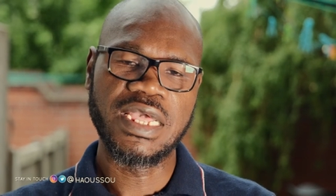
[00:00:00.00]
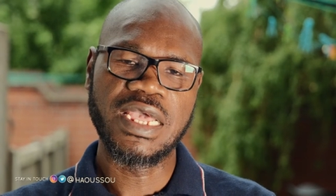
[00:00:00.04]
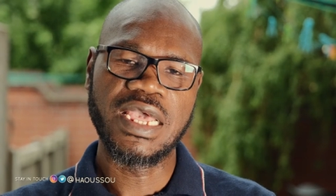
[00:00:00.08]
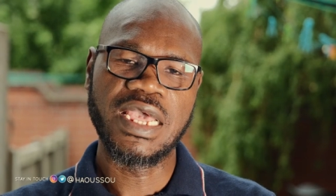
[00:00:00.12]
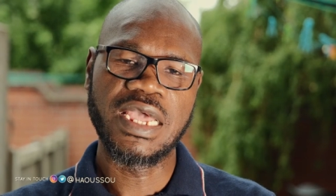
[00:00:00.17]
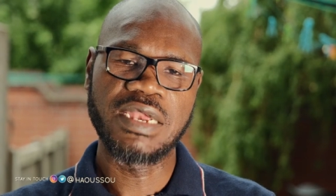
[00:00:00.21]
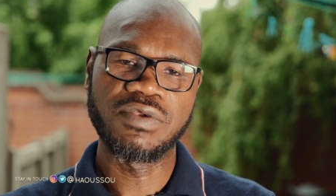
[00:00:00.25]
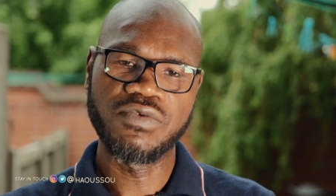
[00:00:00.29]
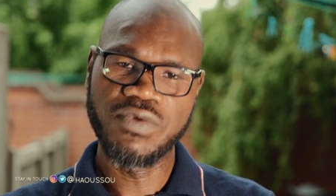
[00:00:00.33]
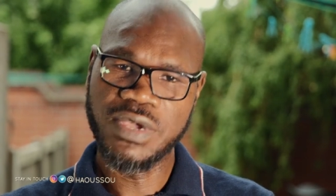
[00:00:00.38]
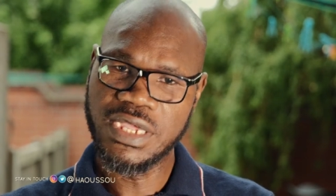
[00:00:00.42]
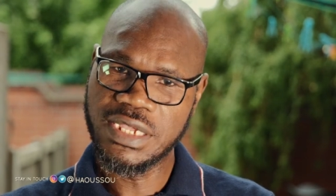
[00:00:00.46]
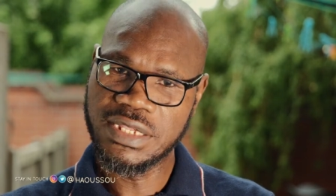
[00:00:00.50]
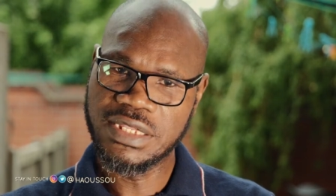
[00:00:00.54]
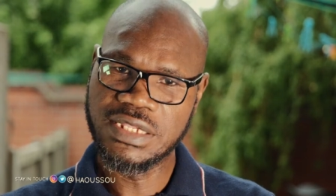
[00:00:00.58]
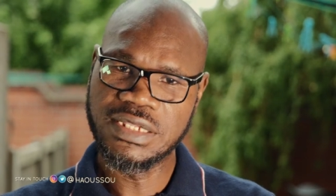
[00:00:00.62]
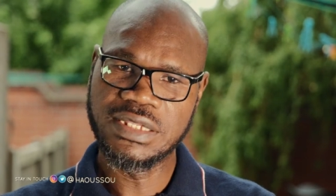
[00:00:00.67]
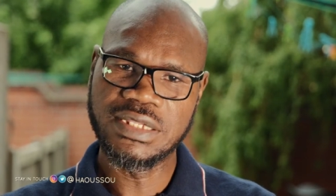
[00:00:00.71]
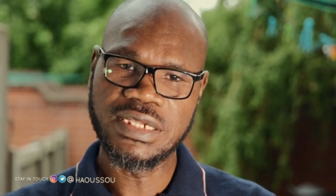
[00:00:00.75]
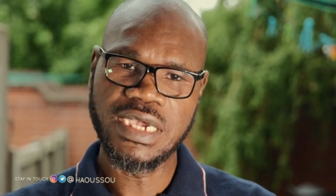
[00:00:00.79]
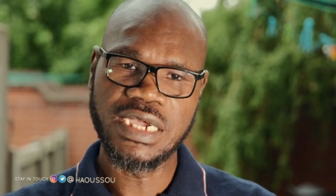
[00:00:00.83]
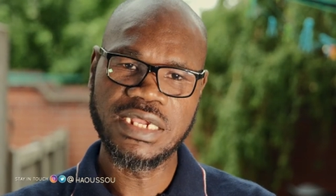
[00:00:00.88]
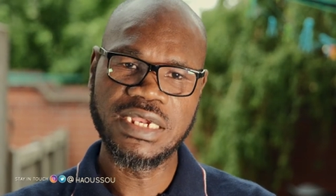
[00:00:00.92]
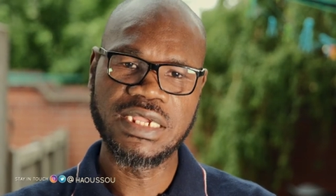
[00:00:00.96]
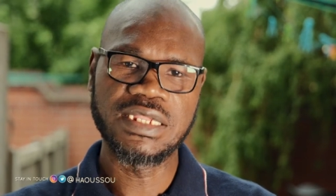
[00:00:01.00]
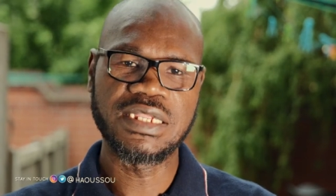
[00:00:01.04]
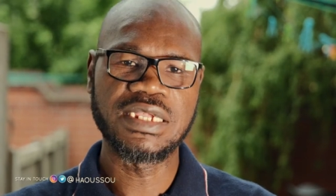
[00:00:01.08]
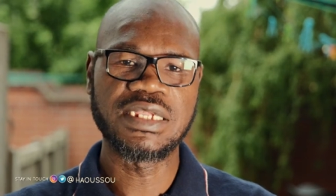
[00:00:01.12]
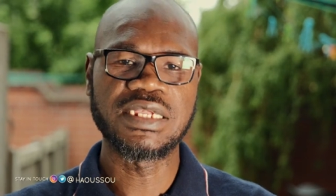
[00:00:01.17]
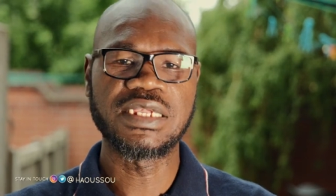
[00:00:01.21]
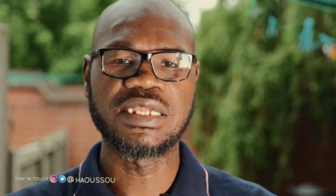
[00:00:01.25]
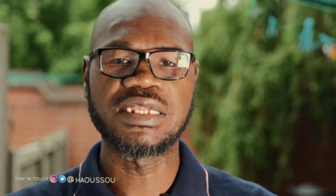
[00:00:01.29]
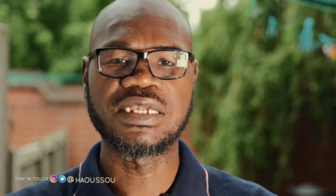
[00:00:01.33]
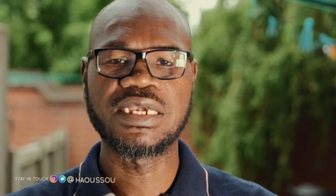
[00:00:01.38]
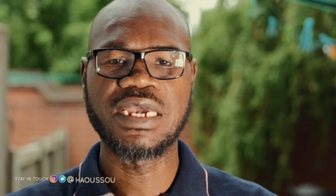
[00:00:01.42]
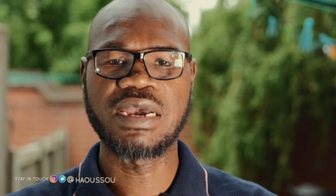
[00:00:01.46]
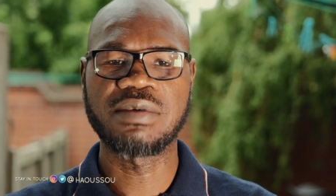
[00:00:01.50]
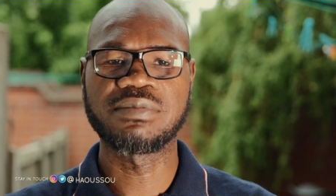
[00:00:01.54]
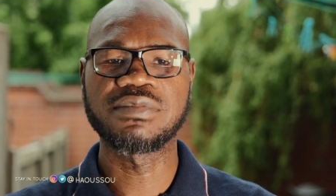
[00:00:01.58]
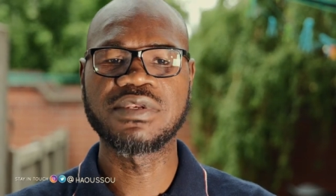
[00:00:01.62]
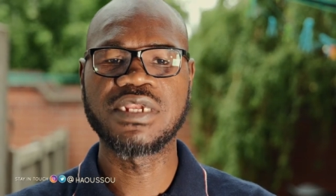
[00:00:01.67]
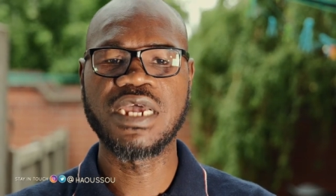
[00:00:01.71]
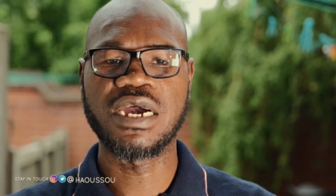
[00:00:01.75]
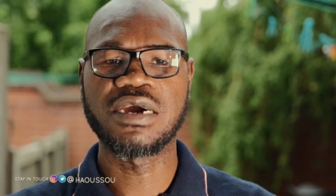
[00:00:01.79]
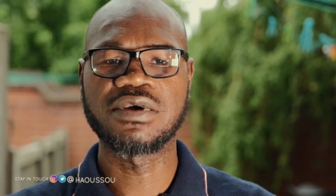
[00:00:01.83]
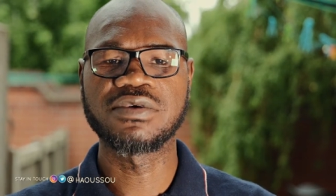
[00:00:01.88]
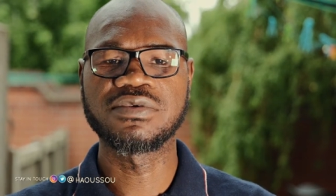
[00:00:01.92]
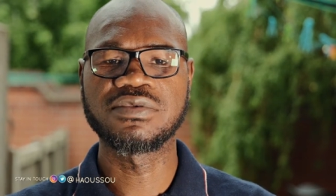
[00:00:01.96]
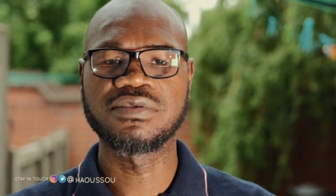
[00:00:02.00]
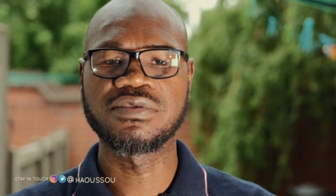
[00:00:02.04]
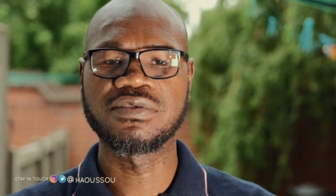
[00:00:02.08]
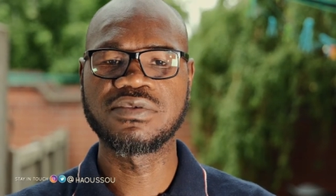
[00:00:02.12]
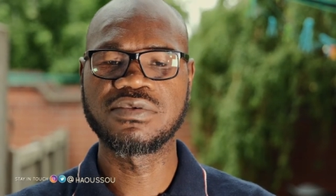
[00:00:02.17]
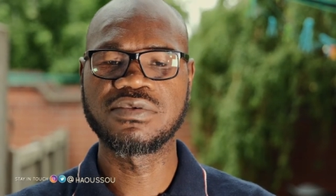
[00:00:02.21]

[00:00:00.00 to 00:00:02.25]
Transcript: and we decided that it came down